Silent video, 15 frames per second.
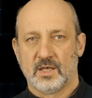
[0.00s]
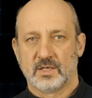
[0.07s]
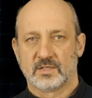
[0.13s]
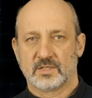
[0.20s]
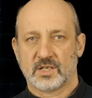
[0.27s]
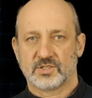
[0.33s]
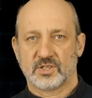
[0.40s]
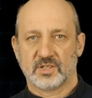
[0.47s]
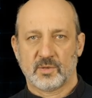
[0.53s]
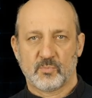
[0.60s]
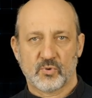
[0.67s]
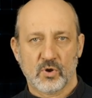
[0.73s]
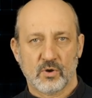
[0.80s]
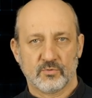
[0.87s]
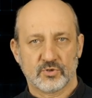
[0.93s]
Such an
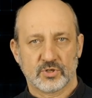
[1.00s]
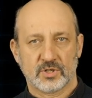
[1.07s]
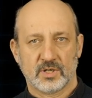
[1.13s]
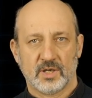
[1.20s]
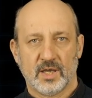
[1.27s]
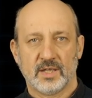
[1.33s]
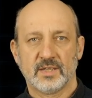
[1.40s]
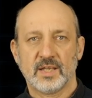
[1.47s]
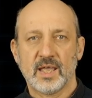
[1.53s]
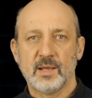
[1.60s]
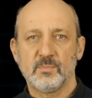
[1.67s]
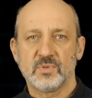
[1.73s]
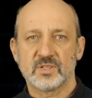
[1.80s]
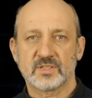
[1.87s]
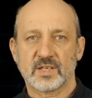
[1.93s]
approach
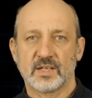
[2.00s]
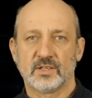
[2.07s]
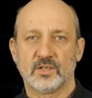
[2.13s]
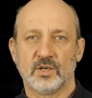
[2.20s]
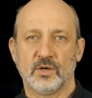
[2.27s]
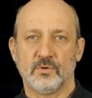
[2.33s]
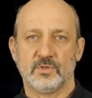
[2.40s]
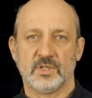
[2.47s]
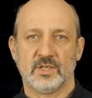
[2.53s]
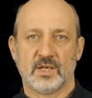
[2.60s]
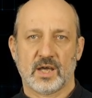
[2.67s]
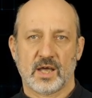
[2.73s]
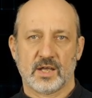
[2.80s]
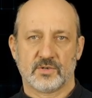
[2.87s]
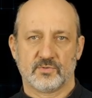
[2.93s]
enables encoding
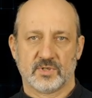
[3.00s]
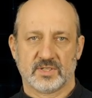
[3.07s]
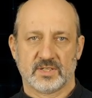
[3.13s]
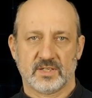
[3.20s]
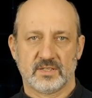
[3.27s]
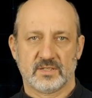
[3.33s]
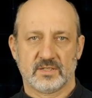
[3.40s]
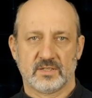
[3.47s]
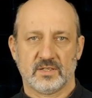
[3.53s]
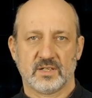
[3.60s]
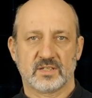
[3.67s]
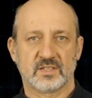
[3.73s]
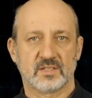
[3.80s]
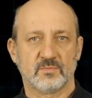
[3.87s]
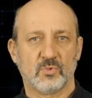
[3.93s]
addresses in a
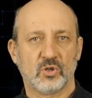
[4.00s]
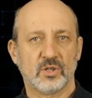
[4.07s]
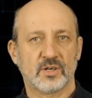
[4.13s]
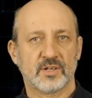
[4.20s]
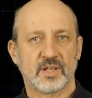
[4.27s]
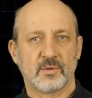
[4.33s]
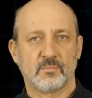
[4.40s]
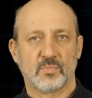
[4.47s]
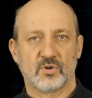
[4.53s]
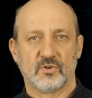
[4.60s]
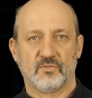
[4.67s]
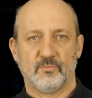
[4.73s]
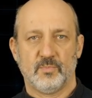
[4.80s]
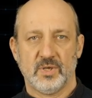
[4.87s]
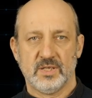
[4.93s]
smaller number
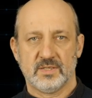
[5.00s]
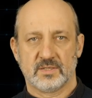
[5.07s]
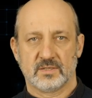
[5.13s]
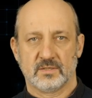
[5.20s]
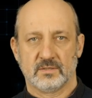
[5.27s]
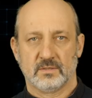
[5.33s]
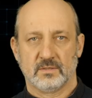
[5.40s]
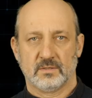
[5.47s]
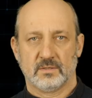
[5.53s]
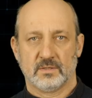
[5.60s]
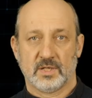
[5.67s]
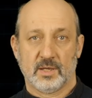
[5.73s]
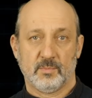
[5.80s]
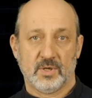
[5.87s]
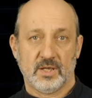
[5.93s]
of bits,
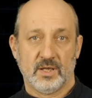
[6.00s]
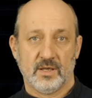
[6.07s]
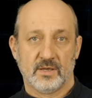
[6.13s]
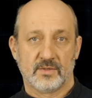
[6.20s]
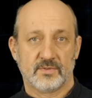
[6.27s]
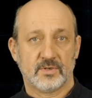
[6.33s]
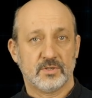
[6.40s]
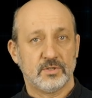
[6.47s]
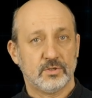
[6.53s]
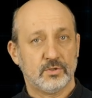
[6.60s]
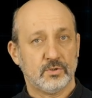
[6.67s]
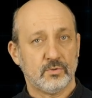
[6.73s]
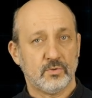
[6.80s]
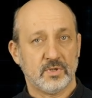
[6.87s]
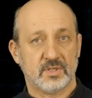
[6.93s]
namely
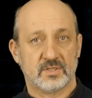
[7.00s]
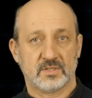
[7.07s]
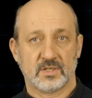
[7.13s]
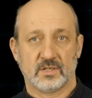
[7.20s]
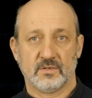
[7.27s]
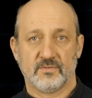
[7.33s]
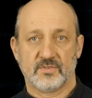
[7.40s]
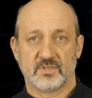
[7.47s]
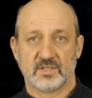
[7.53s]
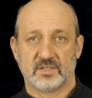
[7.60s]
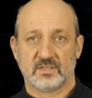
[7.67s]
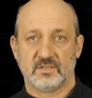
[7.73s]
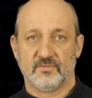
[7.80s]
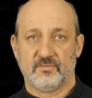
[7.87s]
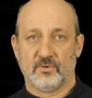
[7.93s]
32 instead of
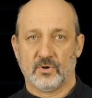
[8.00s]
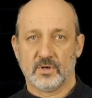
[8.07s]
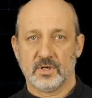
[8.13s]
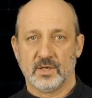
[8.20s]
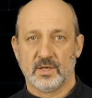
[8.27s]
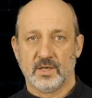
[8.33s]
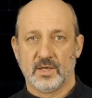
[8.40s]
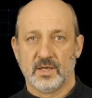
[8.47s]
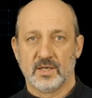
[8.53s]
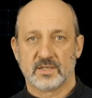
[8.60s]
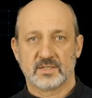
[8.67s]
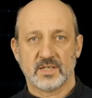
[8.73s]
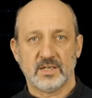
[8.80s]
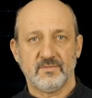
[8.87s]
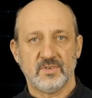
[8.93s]
64,
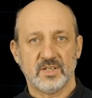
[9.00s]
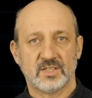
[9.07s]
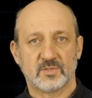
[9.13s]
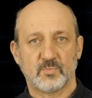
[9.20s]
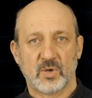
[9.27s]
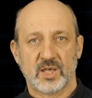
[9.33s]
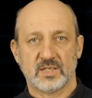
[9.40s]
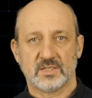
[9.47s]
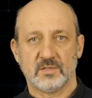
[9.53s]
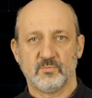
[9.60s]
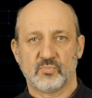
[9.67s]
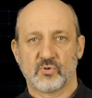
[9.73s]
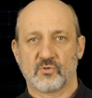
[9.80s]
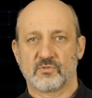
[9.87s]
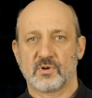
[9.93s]
saving space in
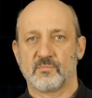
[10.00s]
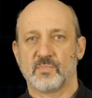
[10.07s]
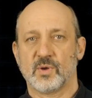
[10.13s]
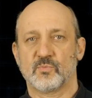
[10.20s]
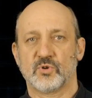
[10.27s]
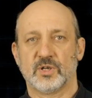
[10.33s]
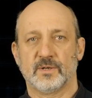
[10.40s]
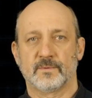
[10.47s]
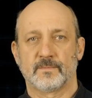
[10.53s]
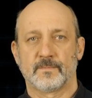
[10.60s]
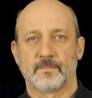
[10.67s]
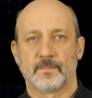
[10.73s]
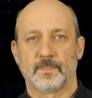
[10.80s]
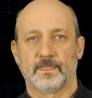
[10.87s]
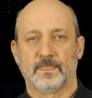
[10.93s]
program memory.
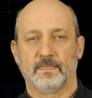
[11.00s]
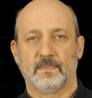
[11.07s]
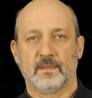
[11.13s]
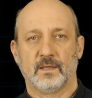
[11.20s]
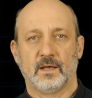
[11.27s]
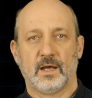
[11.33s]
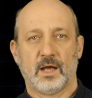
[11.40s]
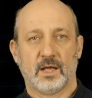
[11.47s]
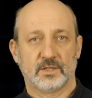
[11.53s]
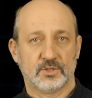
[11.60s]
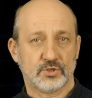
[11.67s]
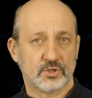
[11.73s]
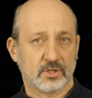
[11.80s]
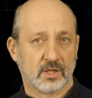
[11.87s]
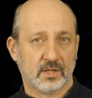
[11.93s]

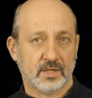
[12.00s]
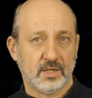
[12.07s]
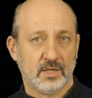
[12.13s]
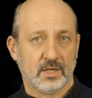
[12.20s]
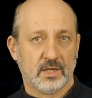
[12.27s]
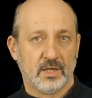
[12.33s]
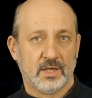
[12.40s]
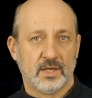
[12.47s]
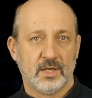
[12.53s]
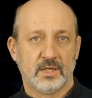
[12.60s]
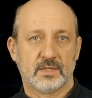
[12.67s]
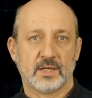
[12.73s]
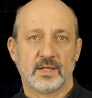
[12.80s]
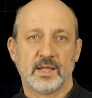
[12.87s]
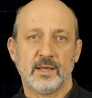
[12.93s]
Additionally,
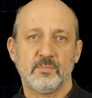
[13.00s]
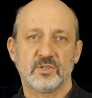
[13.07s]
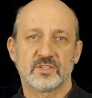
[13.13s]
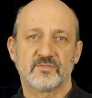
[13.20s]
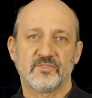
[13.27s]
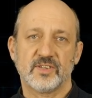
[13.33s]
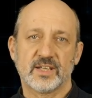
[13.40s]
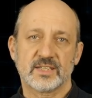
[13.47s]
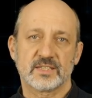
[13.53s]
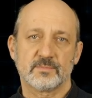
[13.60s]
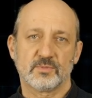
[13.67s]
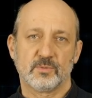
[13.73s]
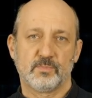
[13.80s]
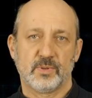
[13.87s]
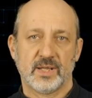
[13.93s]
it enables
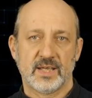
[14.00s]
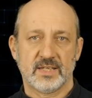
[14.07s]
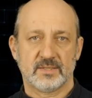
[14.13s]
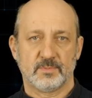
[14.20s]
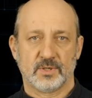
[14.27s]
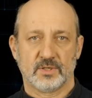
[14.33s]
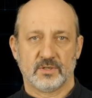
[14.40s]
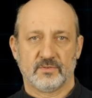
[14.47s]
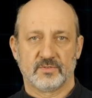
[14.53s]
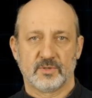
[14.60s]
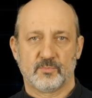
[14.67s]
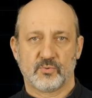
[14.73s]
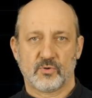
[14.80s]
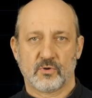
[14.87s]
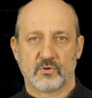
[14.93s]
flexible placement of the
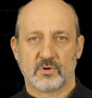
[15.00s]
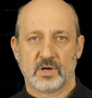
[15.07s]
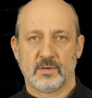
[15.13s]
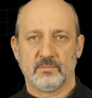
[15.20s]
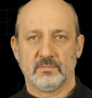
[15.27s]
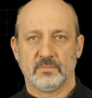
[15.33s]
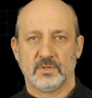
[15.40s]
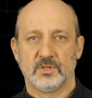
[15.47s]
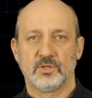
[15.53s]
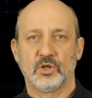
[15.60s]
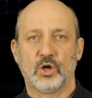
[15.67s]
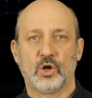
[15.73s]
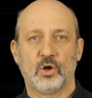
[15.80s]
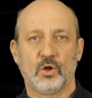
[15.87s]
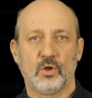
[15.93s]
program in the
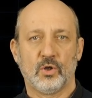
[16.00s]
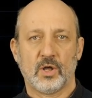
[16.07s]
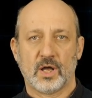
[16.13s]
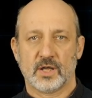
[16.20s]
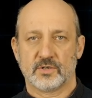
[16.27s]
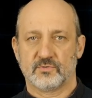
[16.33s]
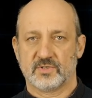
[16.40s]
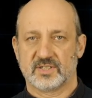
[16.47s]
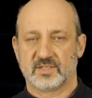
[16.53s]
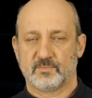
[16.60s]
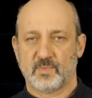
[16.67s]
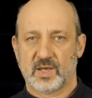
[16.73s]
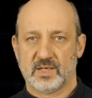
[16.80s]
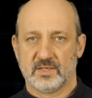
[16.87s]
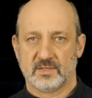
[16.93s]
whole address
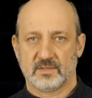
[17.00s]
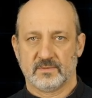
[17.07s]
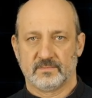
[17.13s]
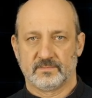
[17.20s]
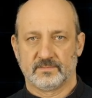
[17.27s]
space.